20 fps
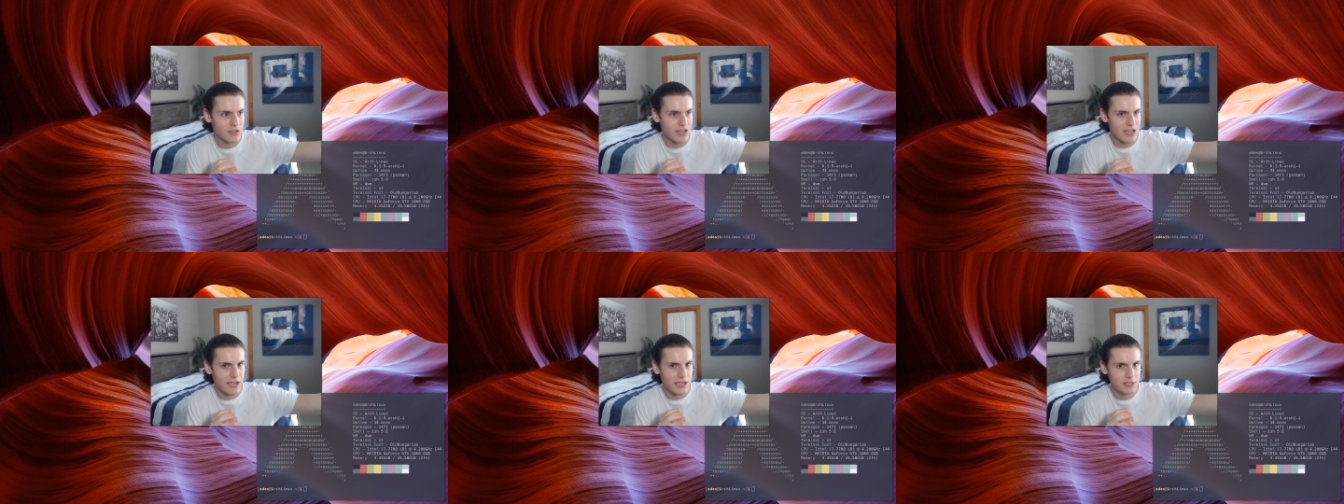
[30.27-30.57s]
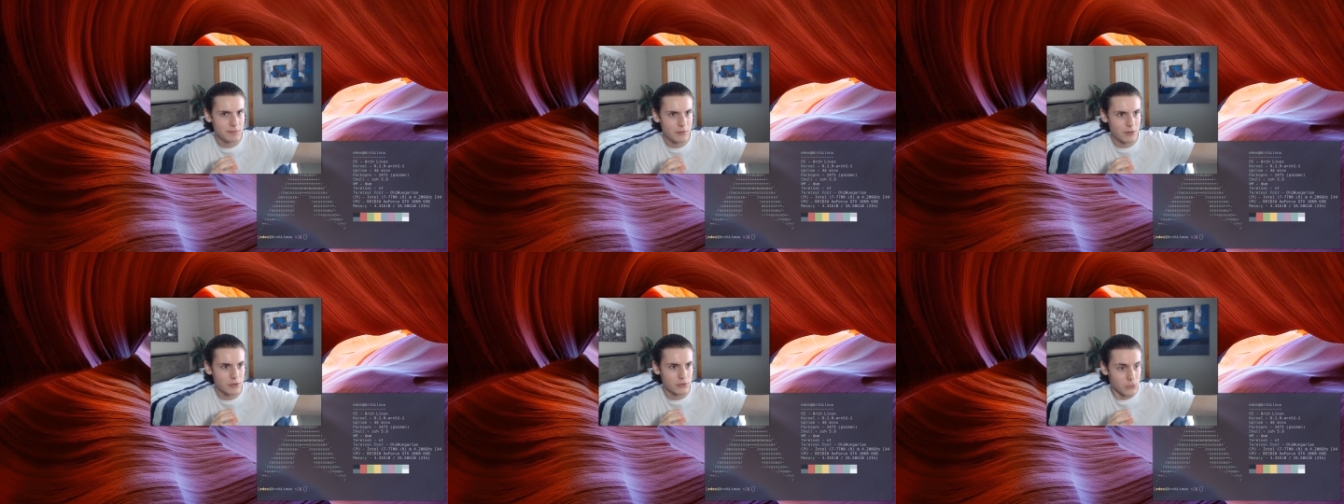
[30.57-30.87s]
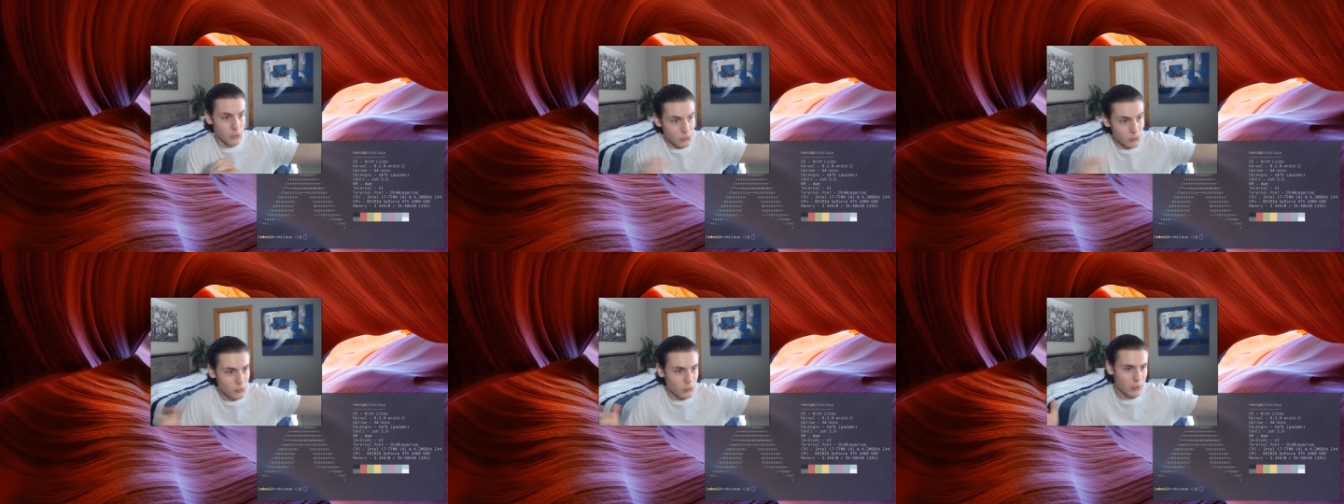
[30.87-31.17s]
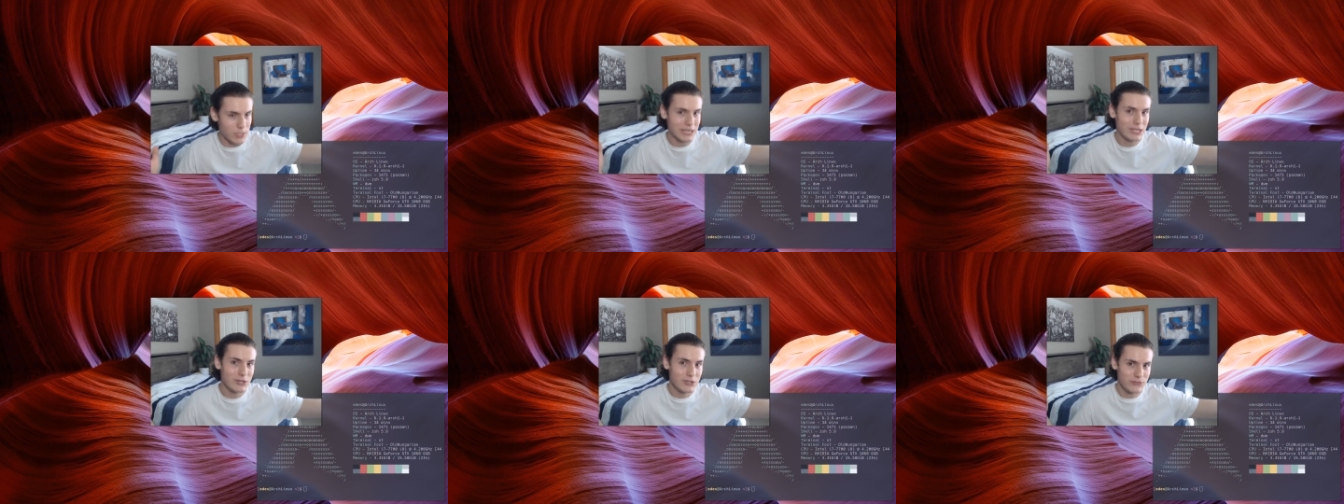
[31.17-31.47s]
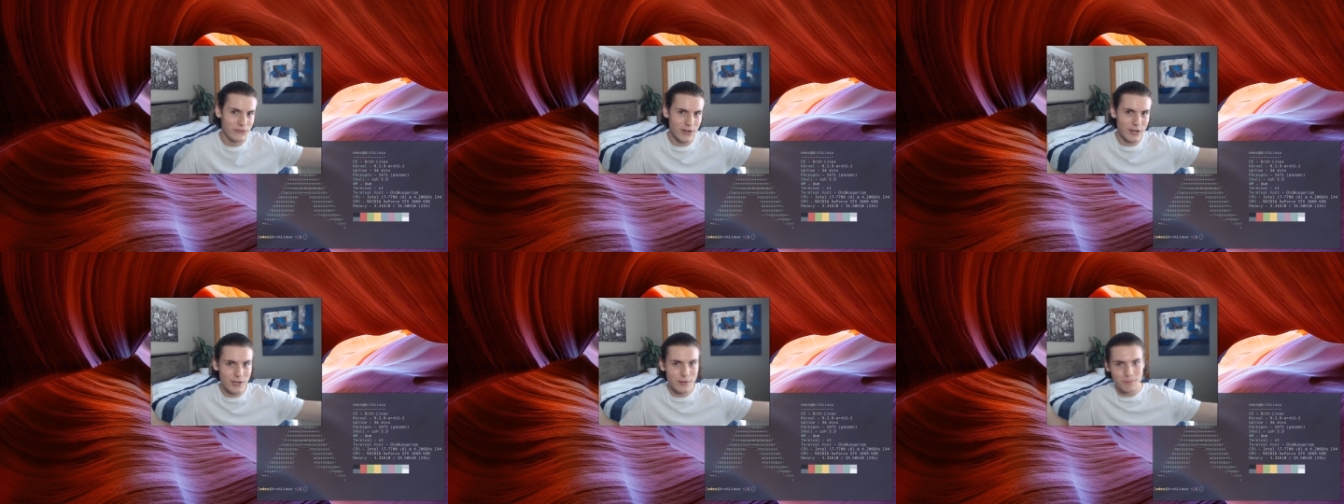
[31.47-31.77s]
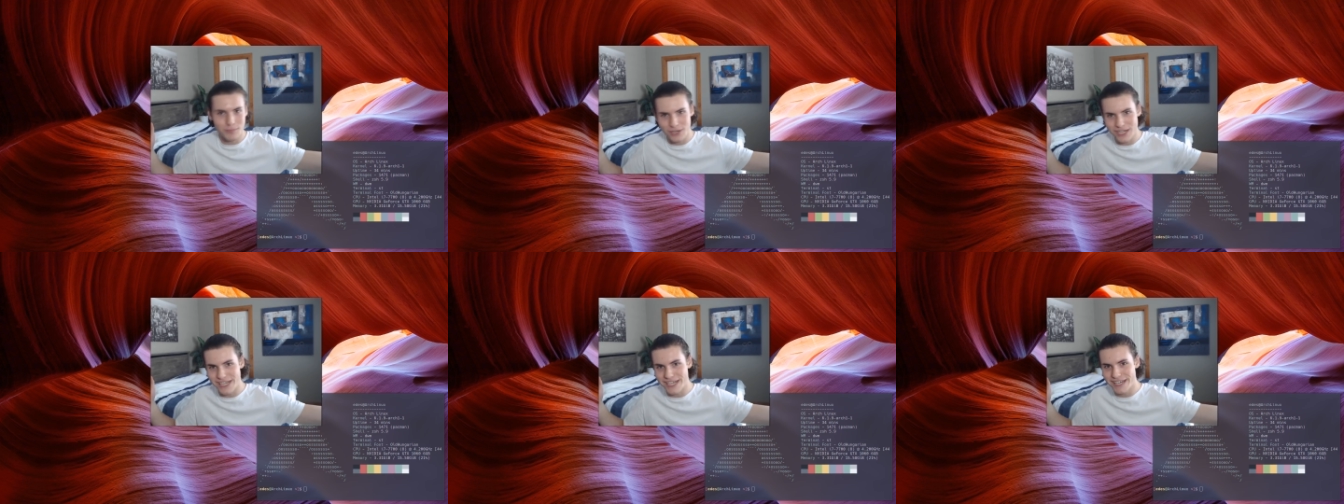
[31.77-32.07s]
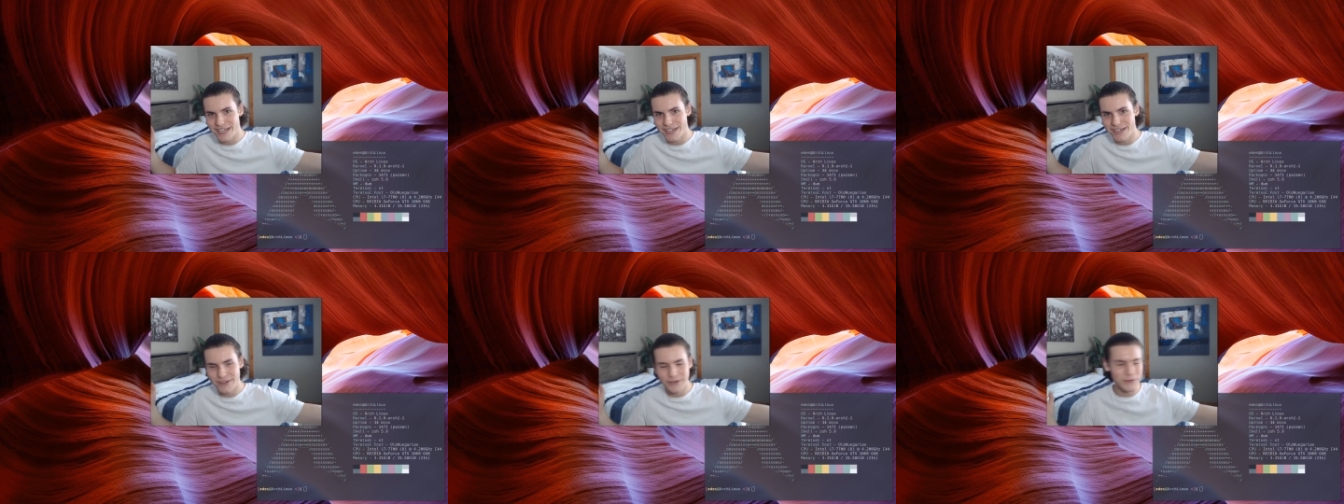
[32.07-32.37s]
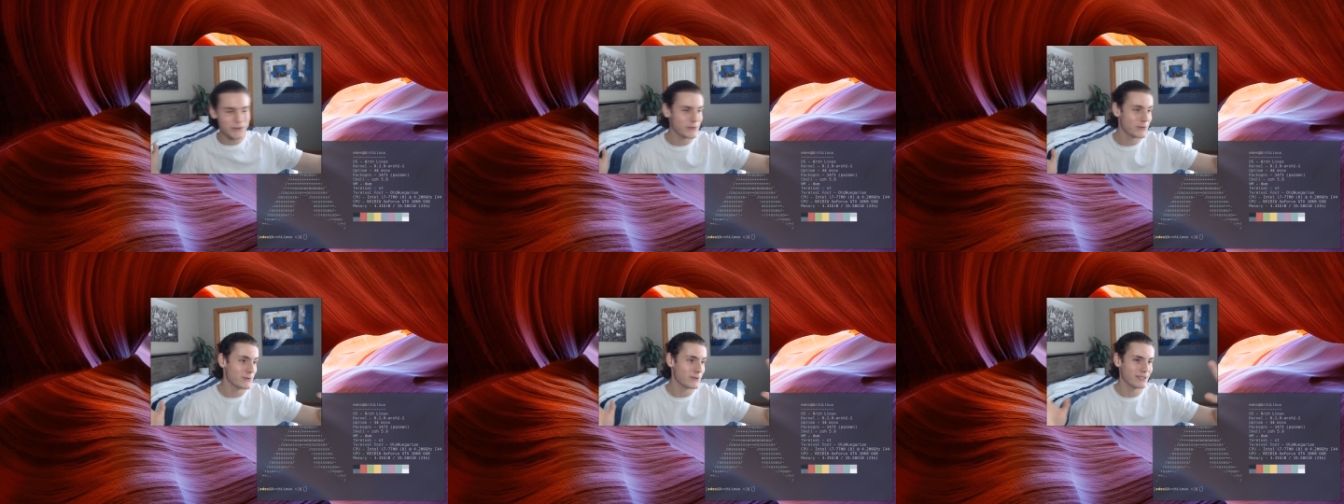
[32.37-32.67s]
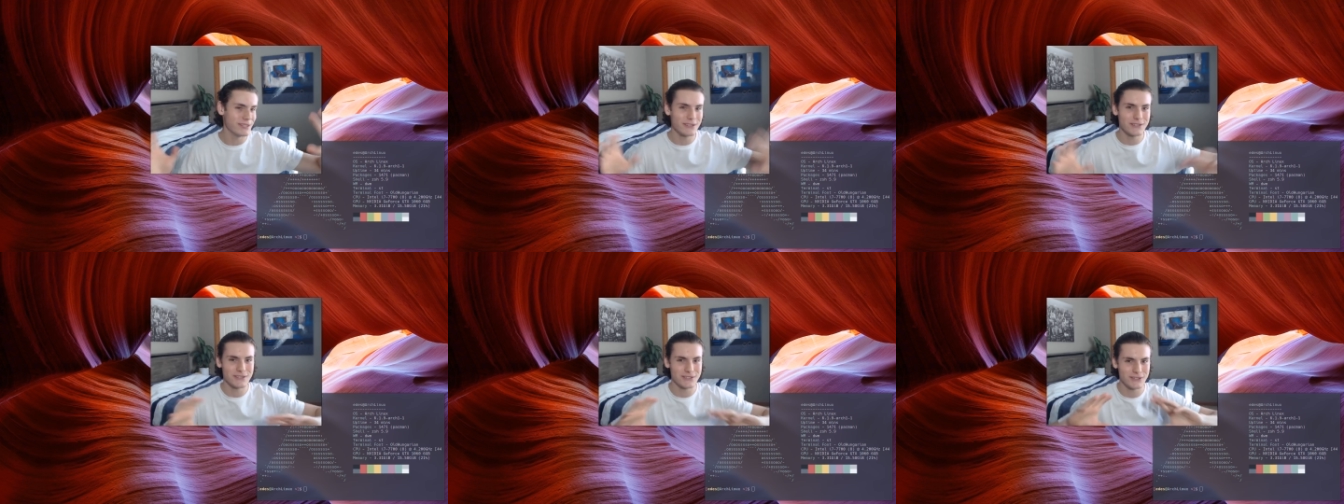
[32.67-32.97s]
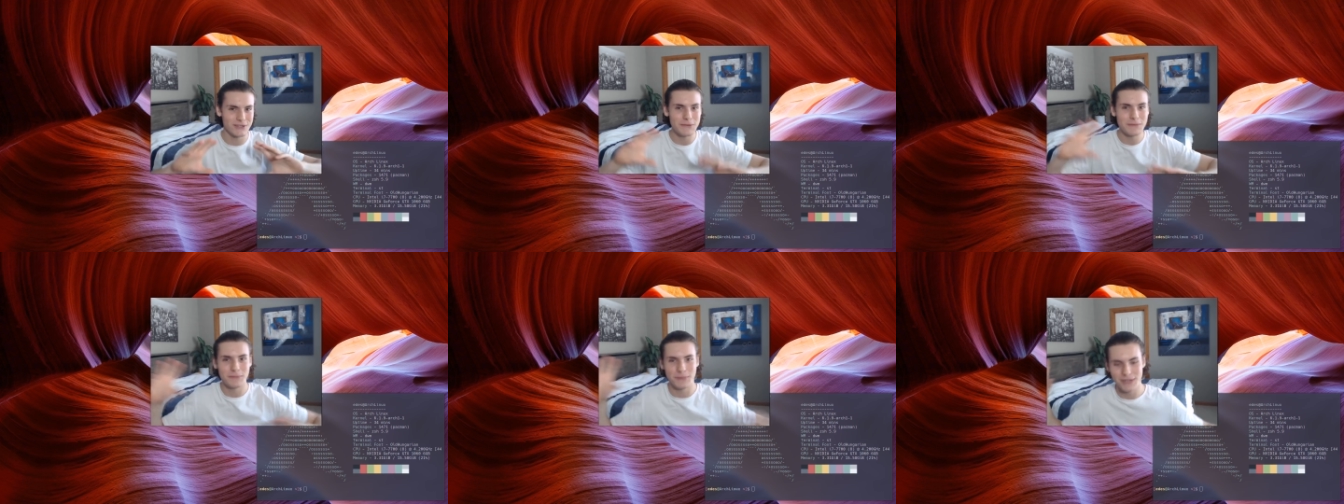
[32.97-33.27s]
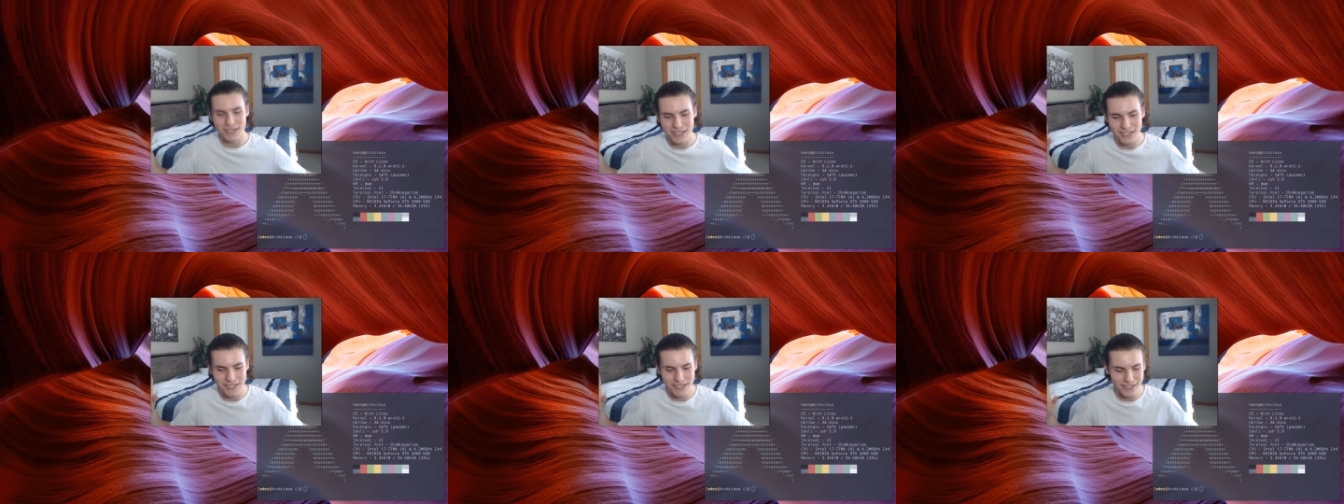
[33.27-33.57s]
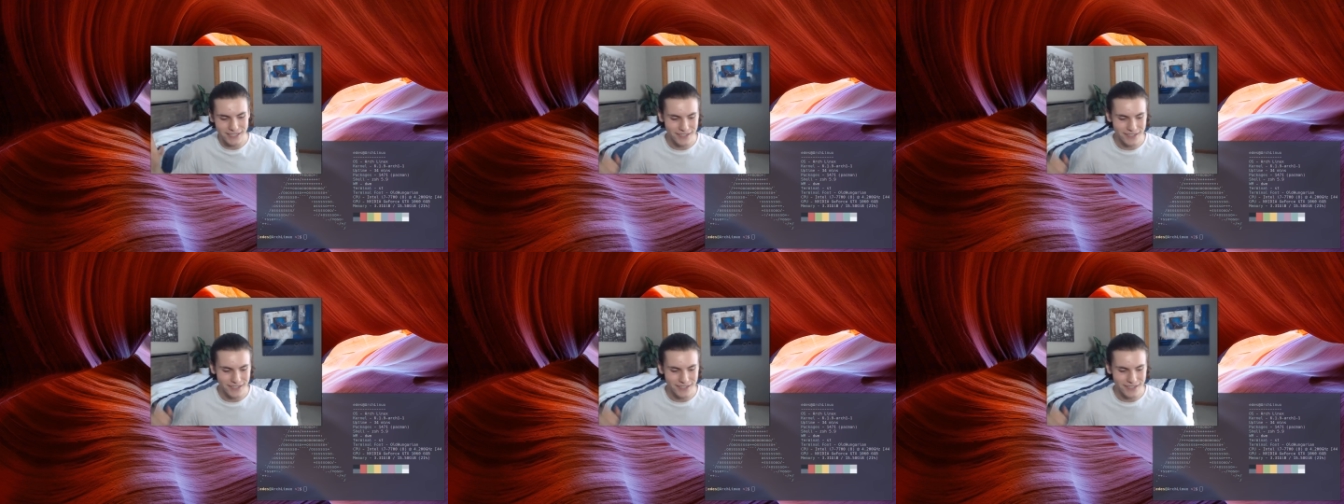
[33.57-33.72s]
it's because, oh, it looks very pretty, oh, it looks so pretty.